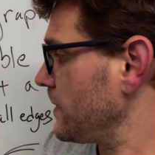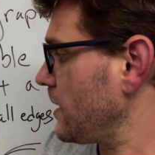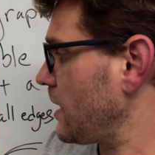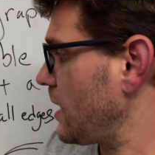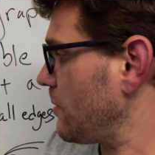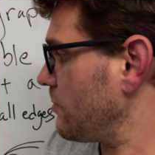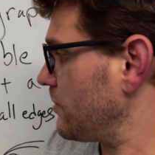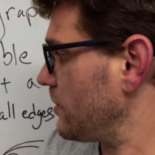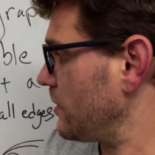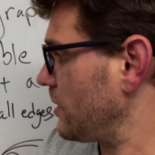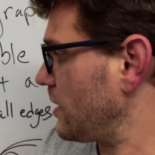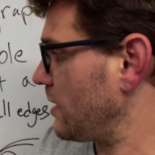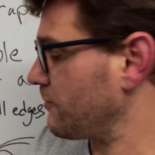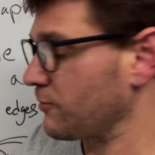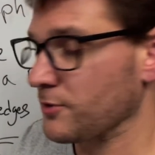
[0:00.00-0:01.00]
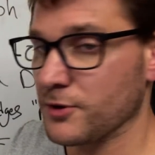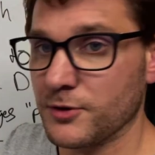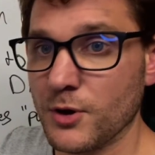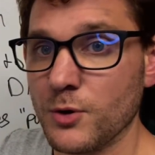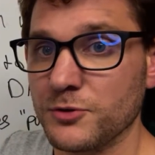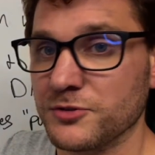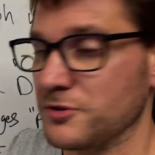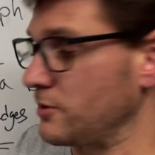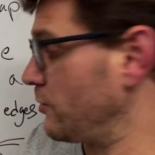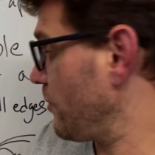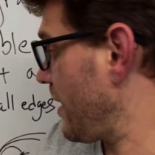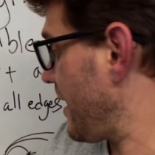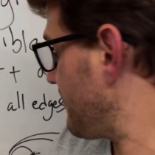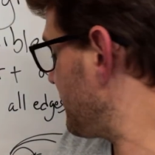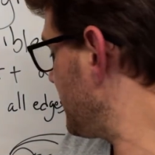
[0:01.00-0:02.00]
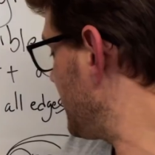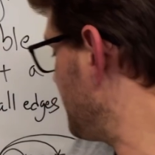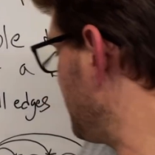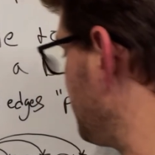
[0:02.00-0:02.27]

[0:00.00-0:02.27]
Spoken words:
nodes in the graph. In